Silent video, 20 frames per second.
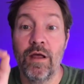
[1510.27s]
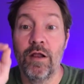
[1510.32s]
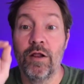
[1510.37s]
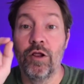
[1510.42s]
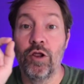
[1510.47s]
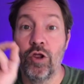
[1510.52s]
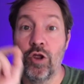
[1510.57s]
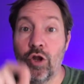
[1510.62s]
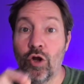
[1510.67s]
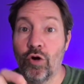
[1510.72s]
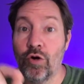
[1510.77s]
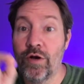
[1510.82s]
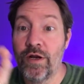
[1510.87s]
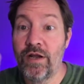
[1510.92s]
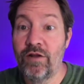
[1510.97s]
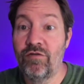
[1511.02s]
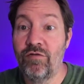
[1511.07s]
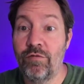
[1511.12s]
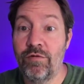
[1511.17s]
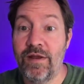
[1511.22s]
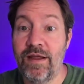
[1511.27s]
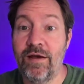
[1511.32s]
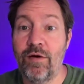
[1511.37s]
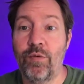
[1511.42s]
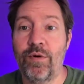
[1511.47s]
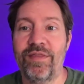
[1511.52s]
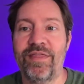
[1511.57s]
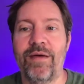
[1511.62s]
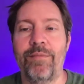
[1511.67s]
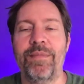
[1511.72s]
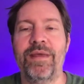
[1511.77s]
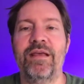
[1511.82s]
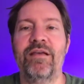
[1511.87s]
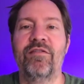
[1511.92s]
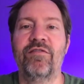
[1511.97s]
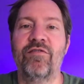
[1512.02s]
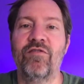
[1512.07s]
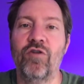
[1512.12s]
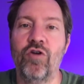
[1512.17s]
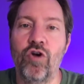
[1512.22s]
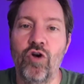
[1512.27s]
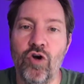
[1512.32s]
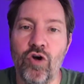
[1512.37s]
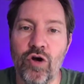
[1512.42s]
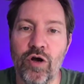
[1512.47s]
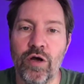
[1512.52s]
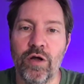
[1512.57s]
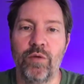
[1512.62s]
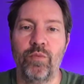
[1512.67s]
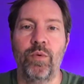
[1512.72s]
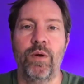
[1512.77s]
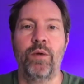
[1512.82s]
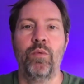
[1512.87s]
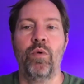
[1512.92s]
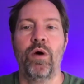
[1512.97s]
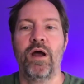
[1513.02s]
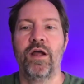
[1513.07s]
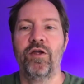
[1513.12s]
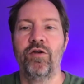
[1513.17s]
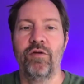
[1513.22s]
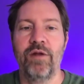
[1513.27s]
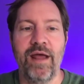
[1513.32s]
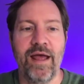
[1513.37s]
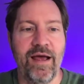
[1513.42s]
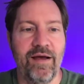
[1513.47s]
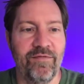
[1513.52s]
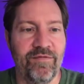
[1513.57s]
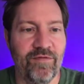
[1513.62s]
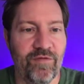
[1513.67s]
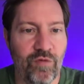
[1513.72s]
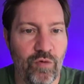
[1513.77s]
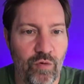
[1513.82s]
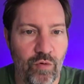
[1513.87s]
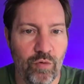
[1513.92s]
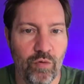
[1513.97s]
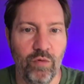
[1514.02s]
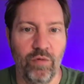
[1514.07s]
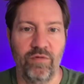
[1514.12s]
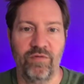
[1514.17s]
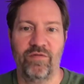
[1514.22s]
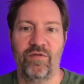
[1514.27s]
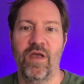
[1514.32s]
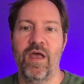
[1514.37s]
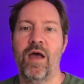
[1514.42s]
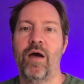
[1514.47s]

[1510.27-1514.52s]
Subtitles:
learning to deal with them is good. We want you to have tools.